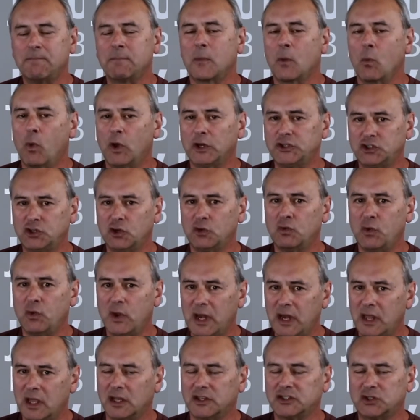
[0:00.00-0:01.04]
what you're
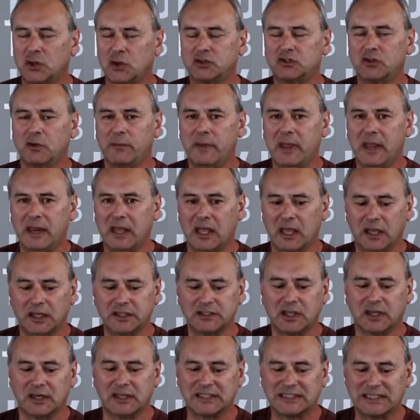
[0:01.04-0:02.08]
reading on social media is
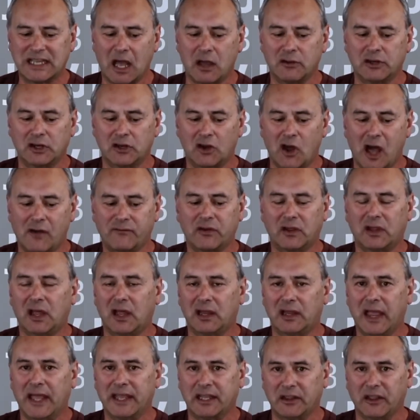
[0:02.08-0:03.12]
going to sound an awful lot
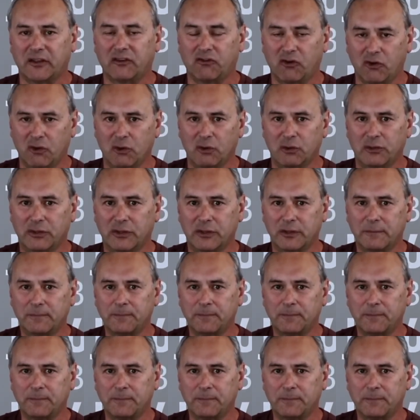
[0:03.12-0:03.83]
like the truth.